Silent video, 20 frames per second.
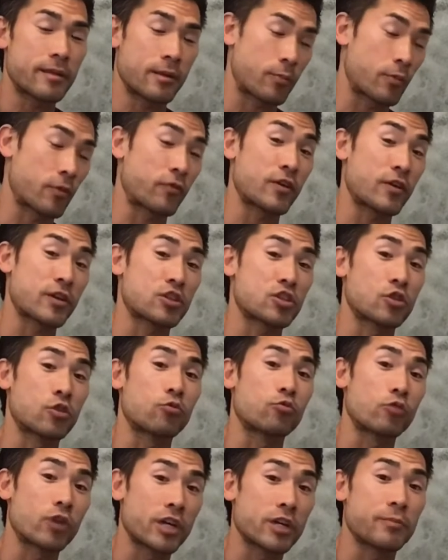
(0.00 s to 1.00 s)
the professional
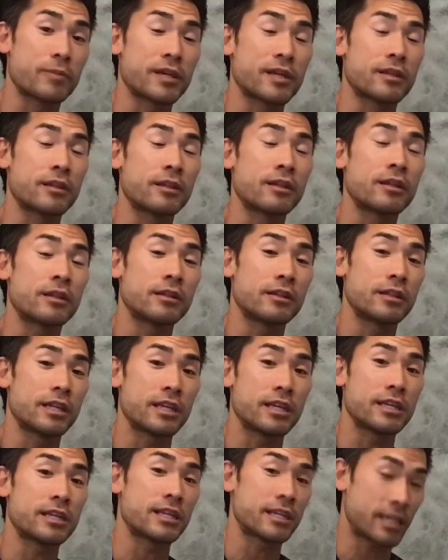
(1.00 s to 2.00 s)
rugby
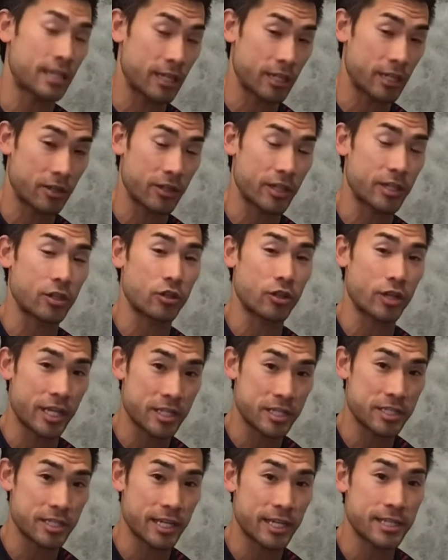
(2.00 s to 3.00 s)
league here in the
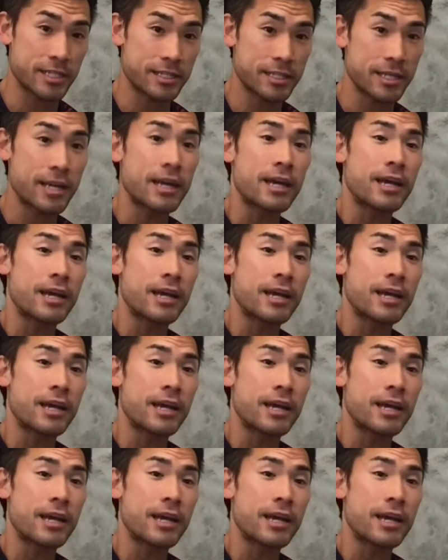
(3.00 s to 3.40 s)
United States,